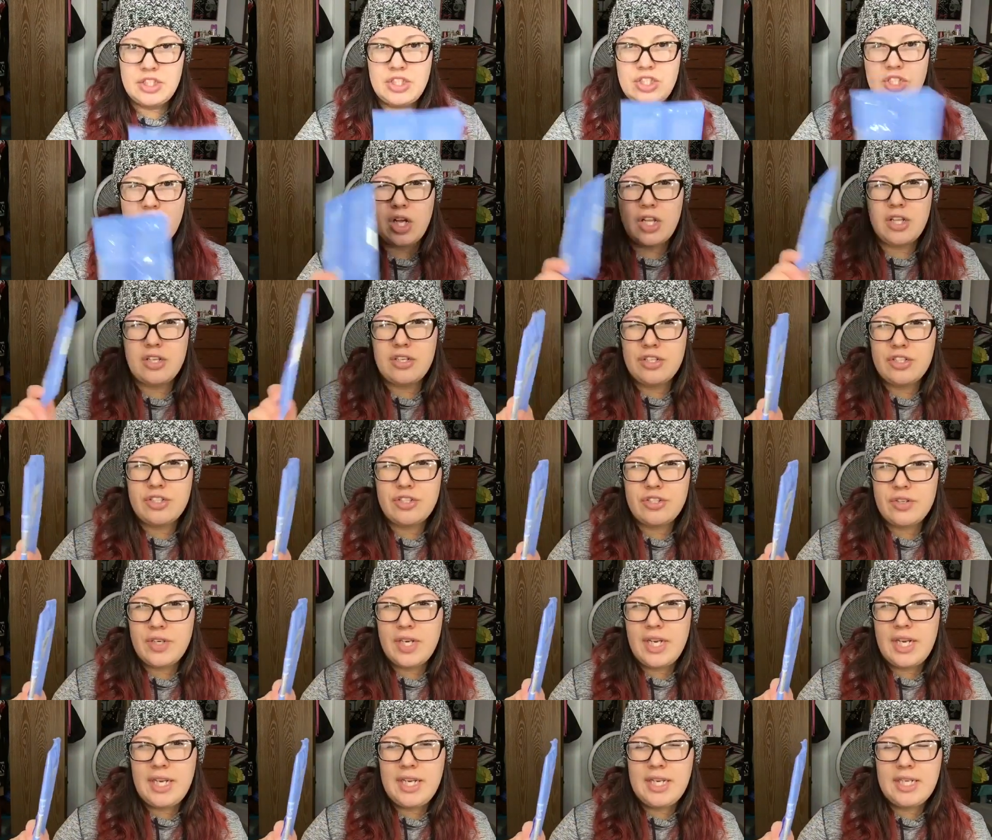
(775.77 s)
Dollar
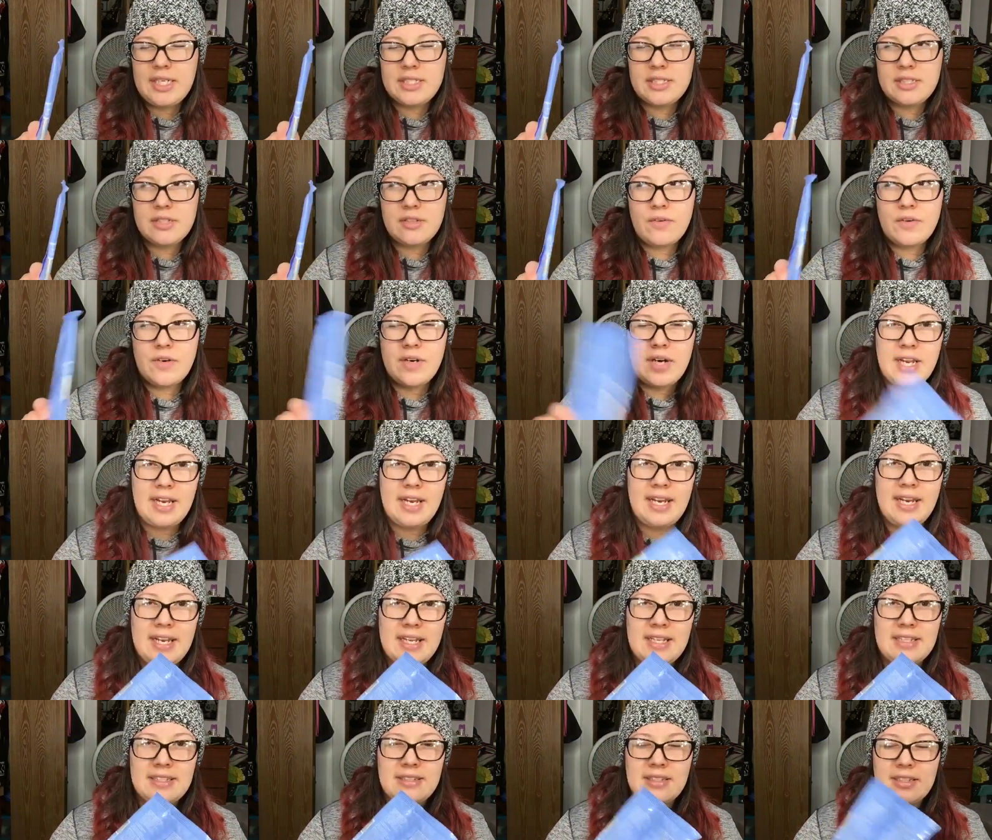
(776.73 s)
Tree or
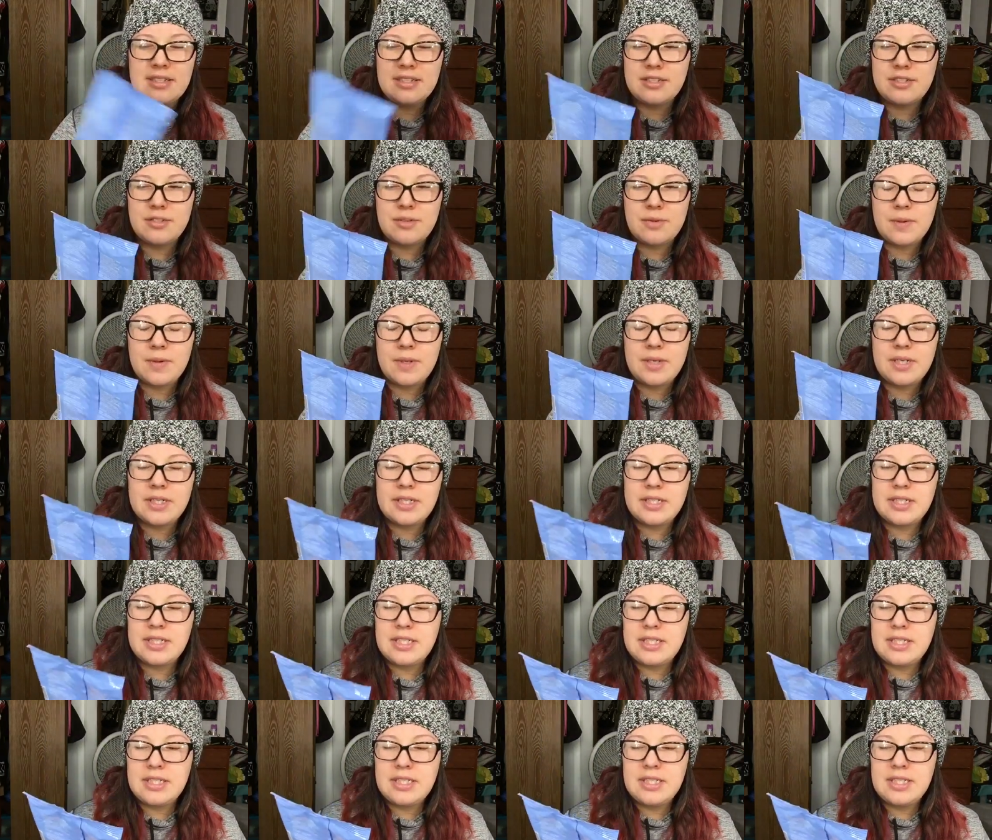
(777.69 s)
99-cent store.
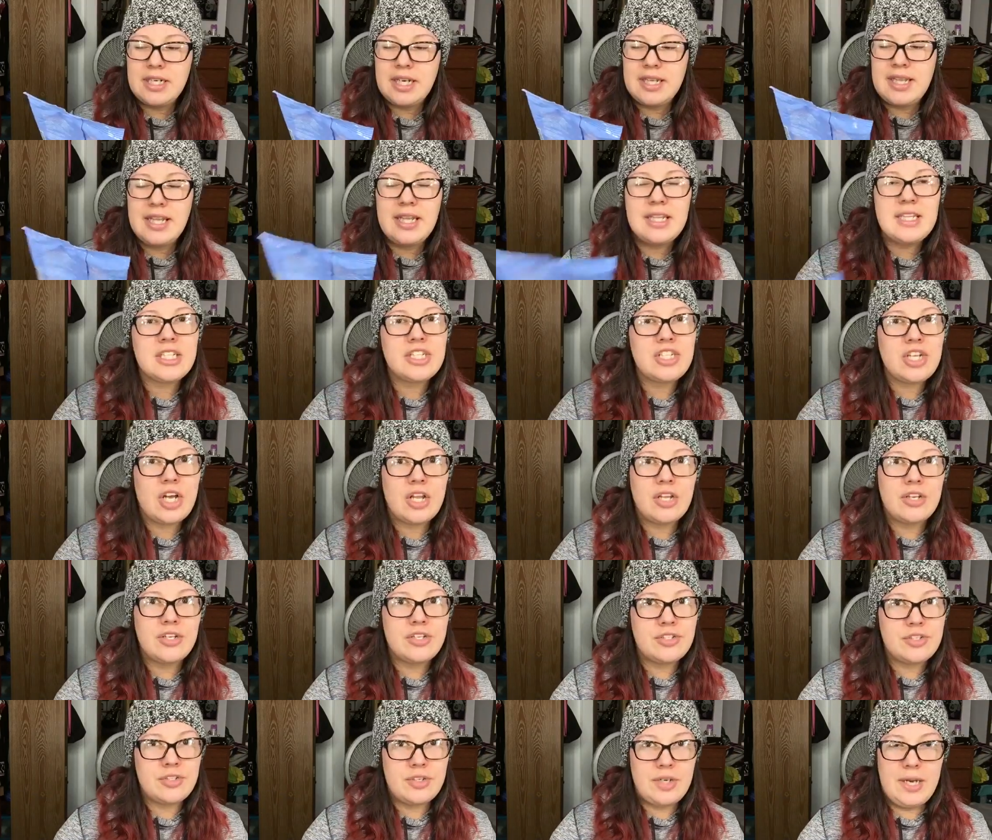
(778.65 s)
I think the
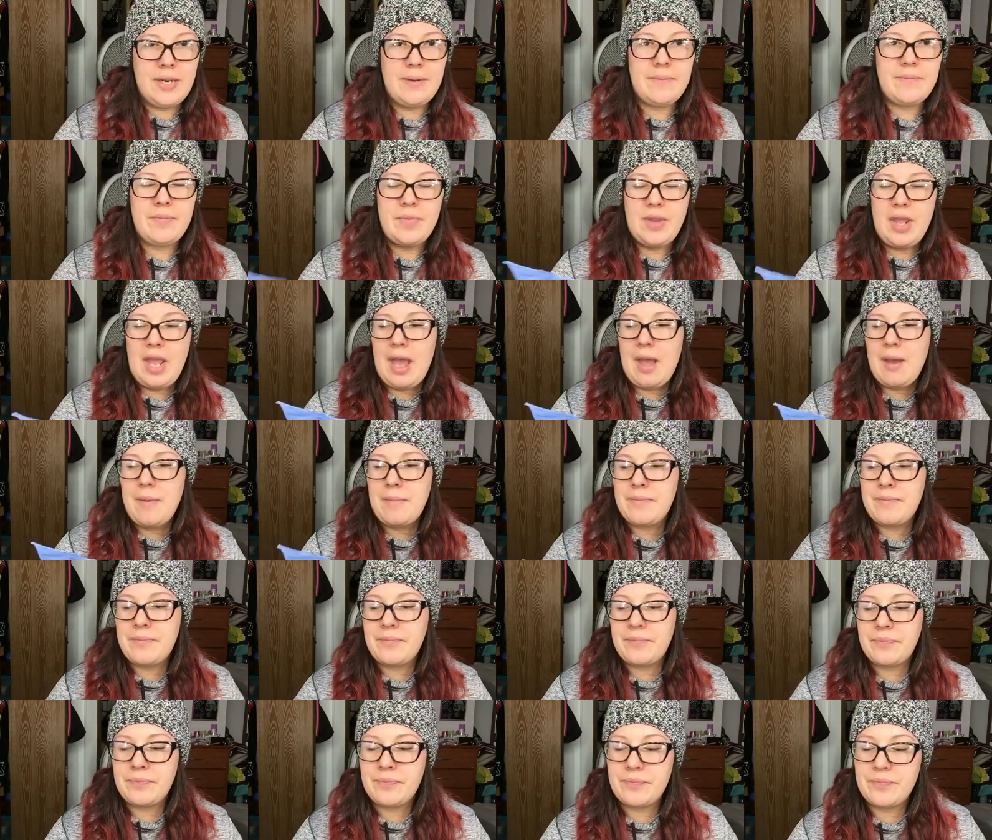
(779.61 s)
Dollar Tree, yeah.
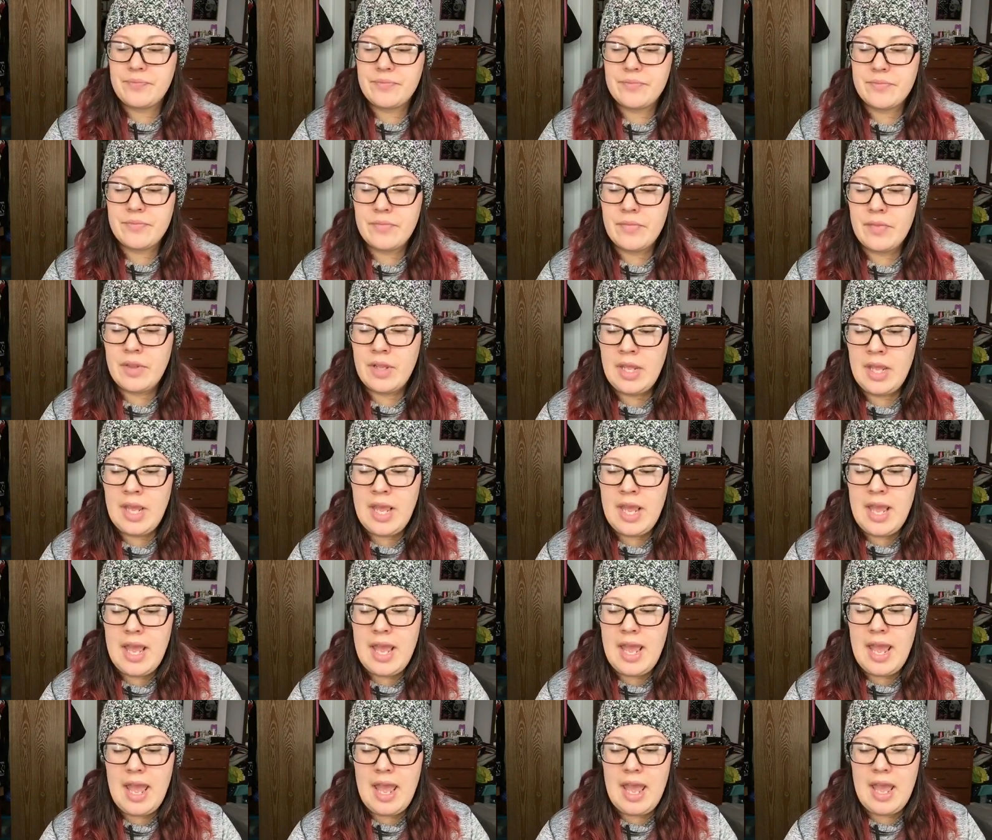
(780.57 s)

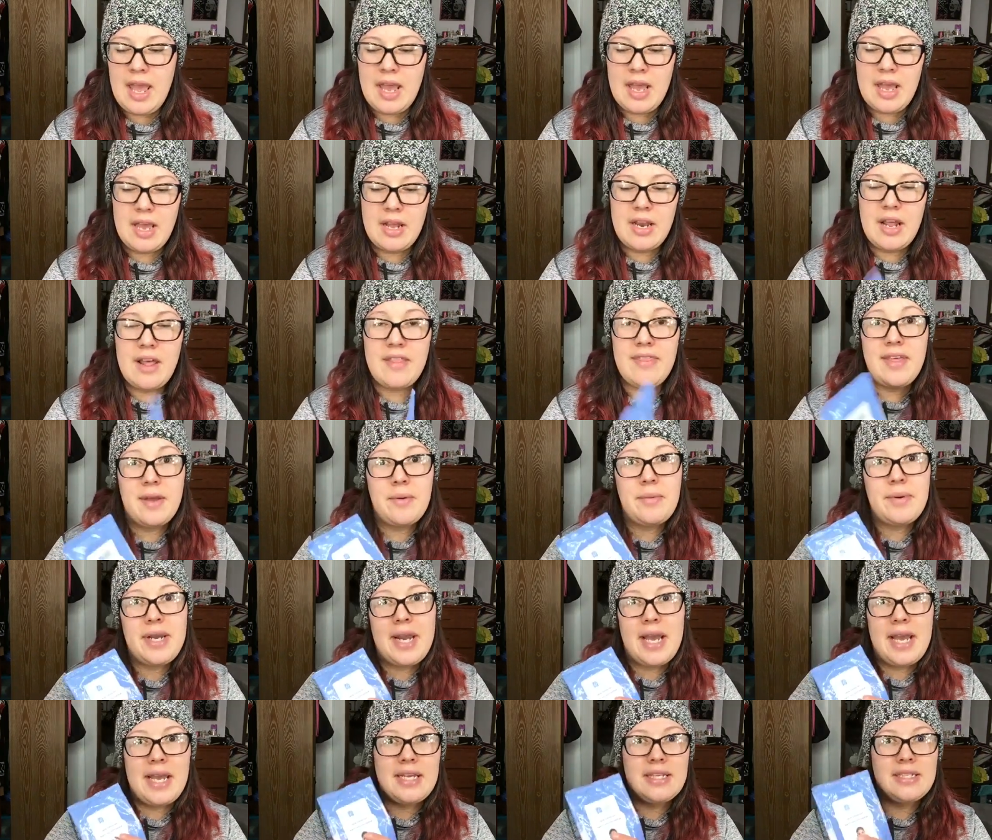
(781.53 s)
And they
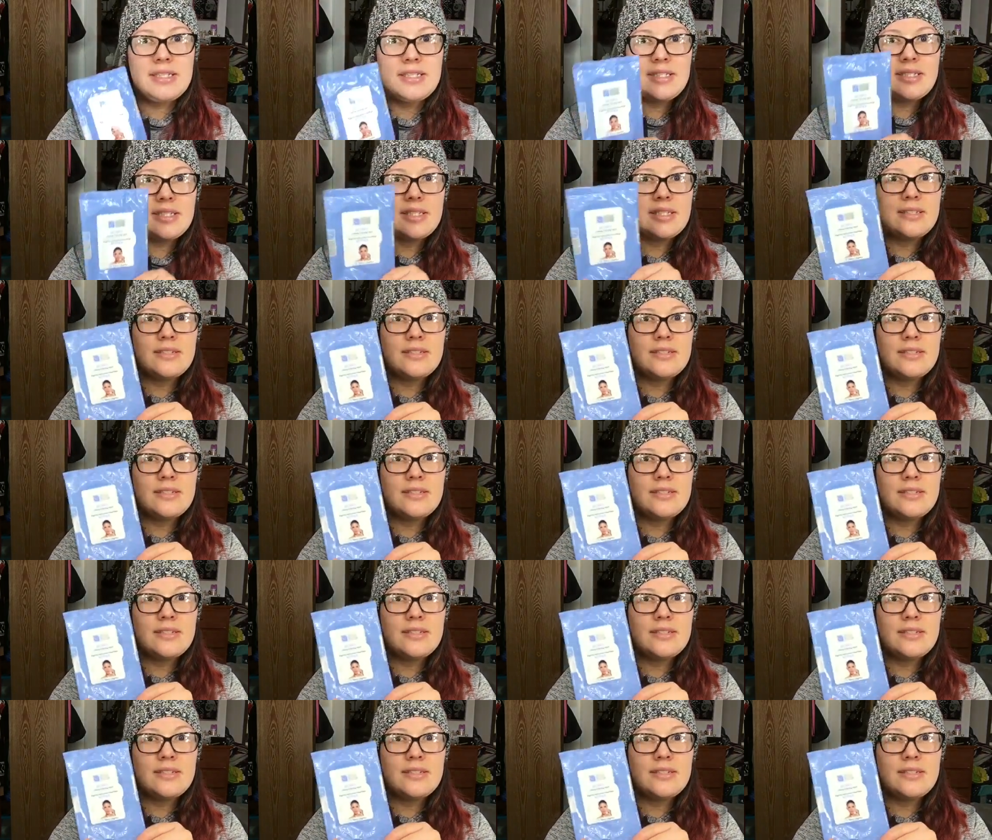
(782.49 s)
were nice.